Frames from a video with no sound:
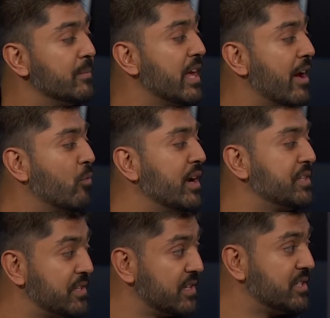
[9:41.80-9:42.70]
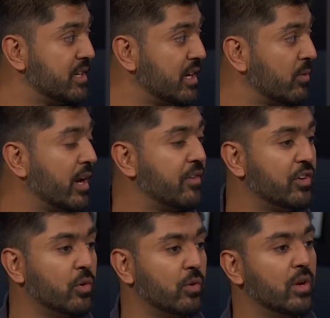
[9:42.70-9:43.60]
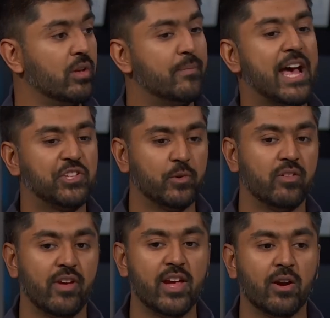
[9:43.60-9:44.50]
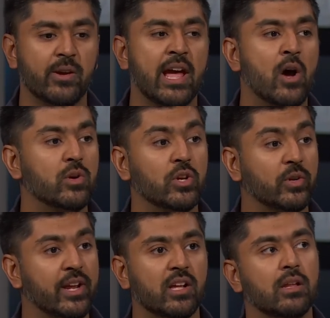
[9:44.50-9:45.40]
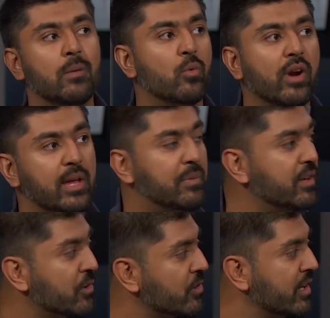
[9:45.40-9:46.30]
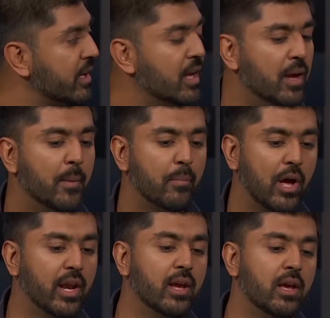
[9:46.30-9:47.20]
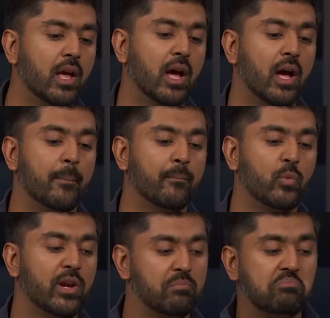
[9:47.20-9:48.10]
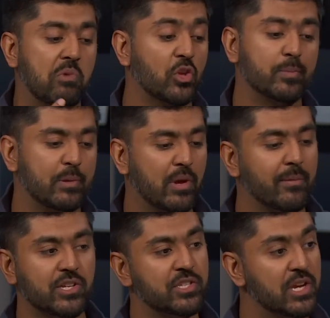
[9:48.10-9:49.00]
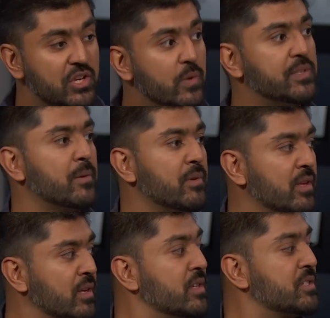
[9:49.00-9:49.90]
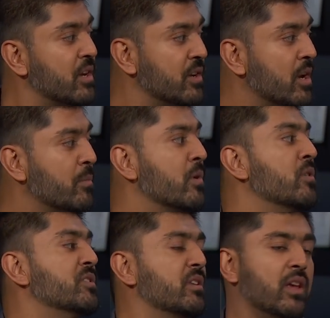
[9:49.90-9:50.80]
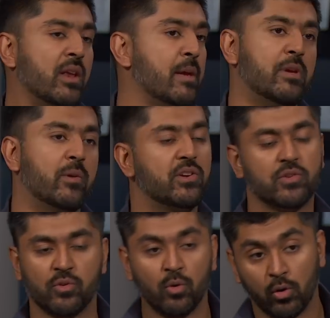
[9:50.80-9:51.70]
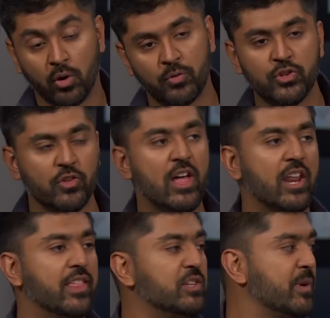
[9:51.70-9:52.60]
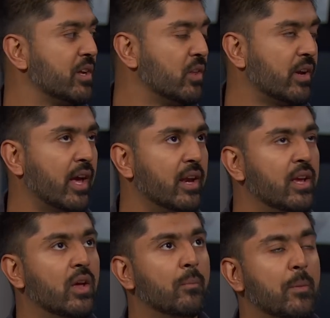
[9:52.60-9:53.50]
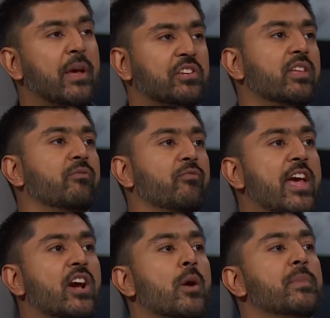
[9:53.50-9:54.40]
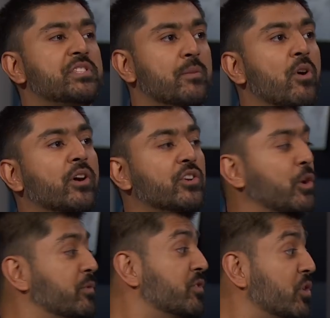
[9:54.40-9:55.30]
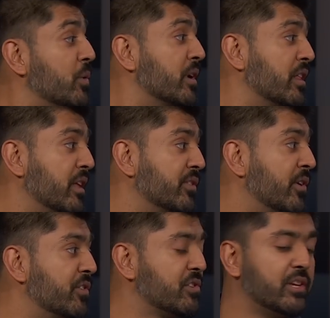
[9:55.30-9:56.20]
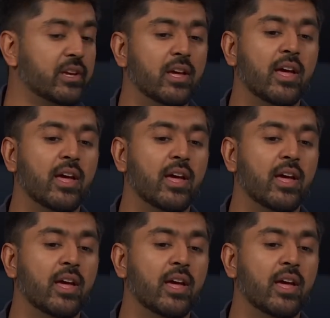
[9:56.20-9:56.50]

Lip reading: him to have ways to succeed, right? If you're mastering Veigar now, you're getting a lot more AP early. But we ultimately probably just didn't tune some of the stun numbers and AP ratios, or there's a lot of things we could look at. But basically, Veigar missed the mark in terms of tuning, I think, largely.